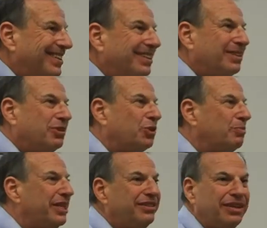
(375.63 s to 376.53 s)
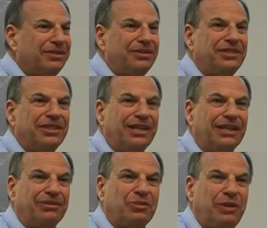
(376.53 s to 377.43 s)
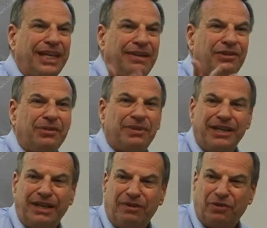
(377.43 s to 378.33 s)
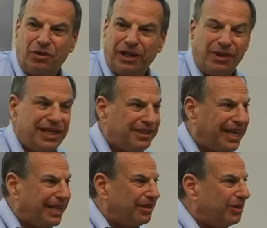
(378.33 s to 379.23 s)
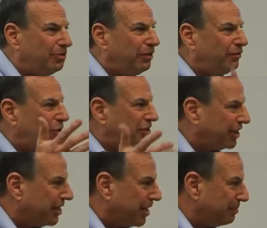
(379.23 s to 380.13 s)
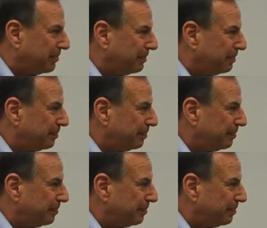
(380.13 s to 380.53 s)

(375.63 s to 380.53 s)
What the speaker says: There were too many Southerners in the Congress. We gave it to them. They didn't have a Voting Rights Act. We forced it on them.